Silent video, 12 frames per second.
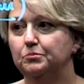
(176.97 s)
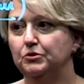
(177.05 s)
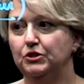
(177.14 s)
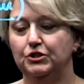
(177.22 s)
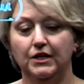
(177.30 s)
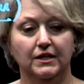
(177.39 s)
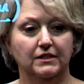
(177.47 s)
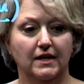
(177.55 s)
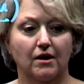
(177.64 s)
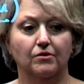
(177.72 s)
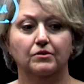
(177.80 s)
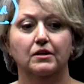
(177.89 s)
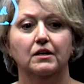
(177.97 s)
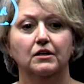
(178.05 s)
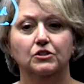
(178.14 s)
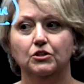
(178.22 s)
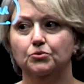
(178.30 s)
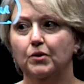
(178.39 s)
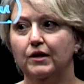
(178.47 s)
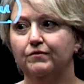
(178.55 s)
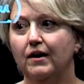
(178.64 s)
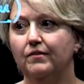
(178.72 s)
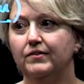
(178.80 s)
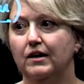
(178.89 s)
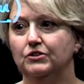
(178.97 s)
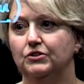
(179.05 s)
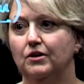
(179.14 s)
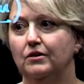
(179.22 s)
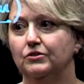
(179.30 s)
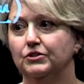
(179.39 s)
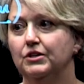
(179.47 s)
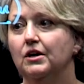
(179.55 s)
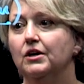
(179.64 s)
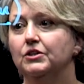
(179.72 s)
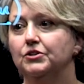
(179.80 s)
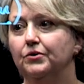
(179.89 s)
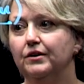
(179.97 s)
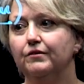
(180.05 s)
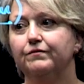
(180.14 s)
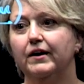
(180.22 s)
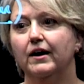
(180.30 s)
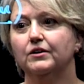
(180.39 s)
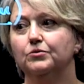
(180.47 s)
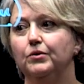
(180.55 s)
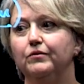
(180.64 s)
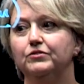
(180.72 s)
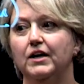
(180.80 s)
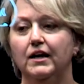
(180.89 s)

to depreciate it down to $25,000. So in effect, we've